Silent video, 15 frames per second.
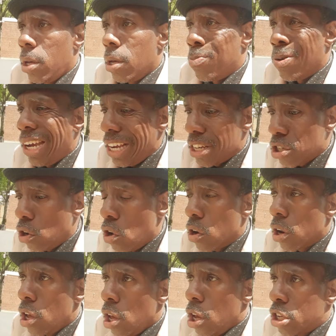Praise the
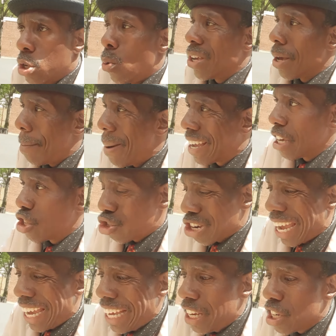Lord. So when you make a
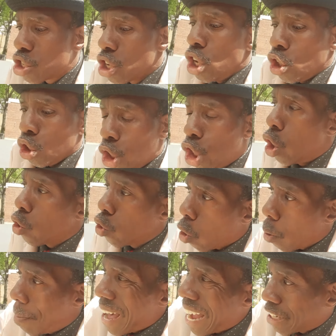change, you don't
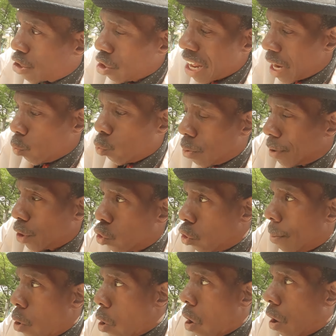go back to that woman no
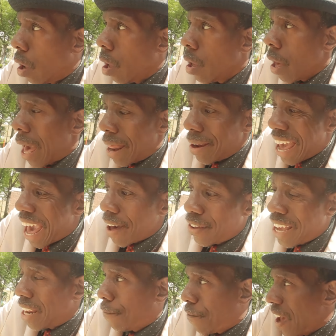more and have
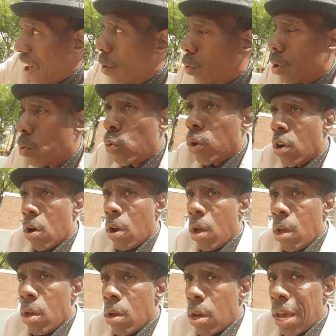an affair with her.
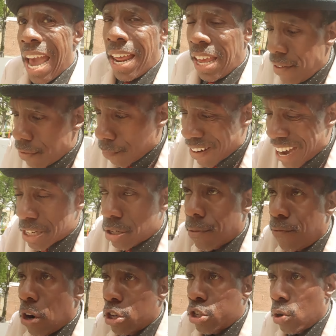And even vice
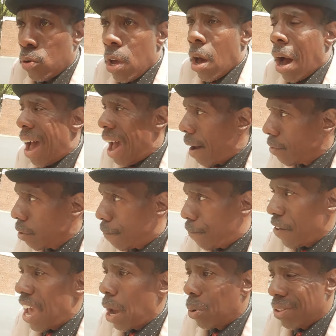versa. I have an
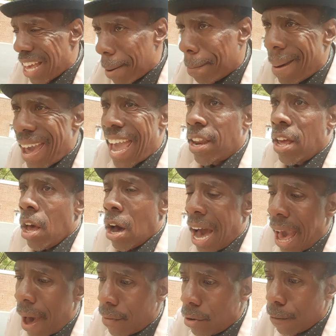affair with that man.
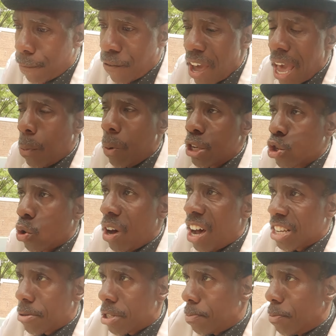I have an affair with your husband's